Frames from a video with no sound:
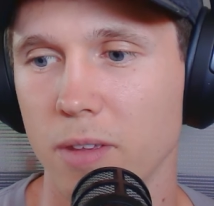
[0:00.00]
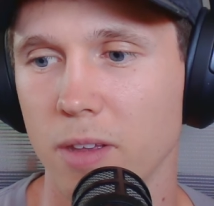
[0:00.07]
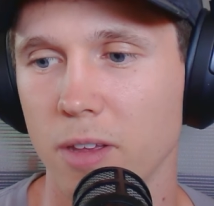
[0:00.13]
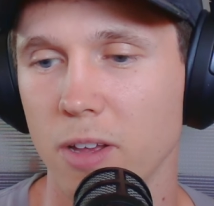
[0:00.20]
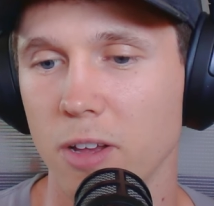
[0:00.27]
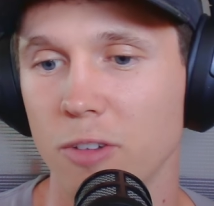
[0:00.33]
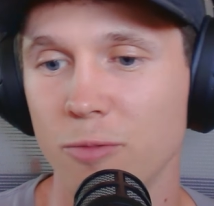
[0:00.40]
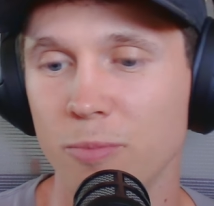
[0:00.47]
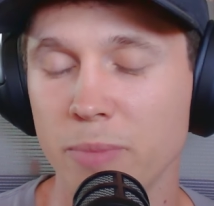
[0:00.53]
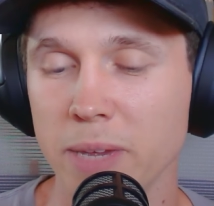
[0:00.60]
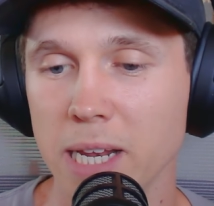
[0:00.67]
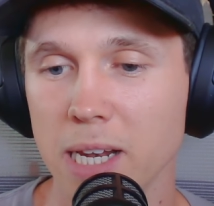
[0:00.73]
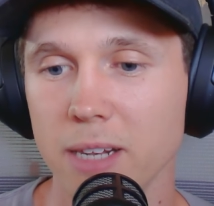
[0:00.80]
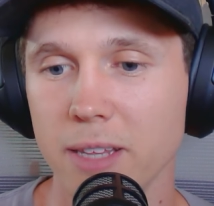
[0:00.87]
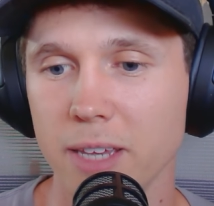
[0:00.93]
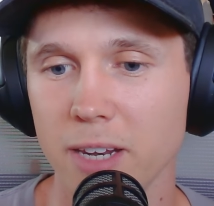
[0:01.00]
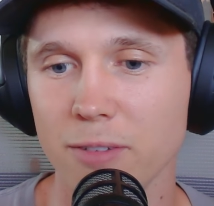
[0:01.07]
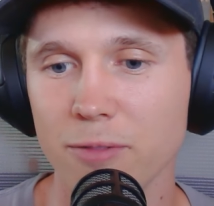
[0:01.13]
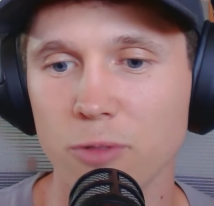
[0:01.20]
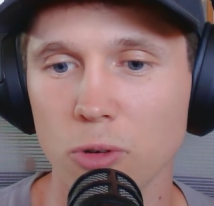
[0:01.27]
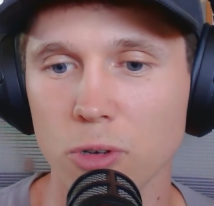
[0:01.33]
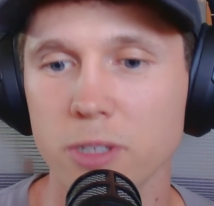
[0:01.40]
Of building
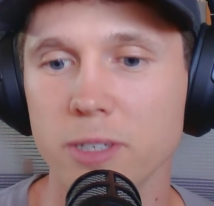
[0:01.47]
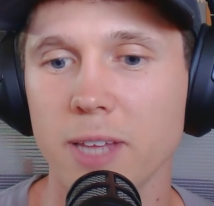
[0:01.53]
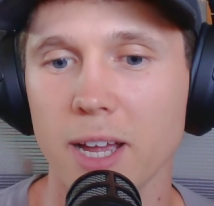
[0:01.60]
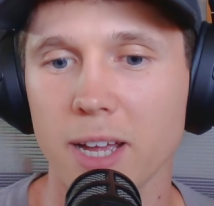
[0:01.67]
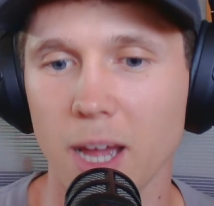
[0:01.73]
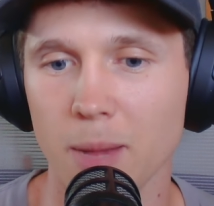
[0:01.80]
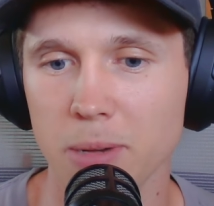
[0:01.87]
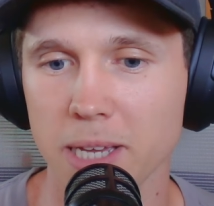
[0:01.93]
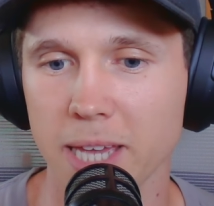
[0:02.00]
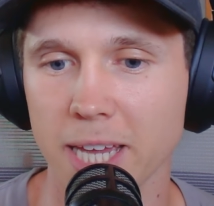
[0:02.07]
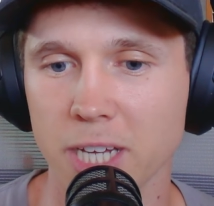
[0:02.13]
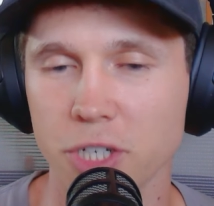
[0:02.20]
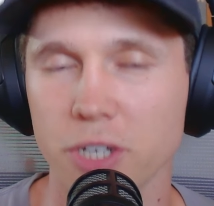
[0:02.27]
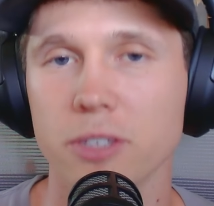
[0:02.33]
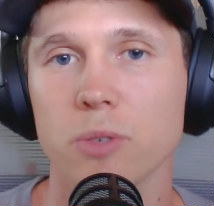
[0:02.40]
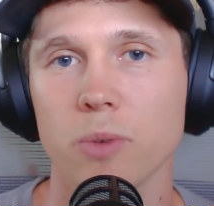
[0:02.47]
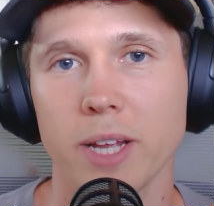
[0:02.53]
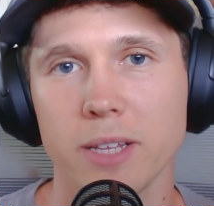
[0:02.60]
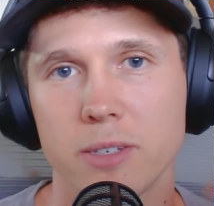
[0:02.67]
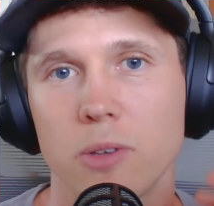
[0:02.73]
full stack applications, right? So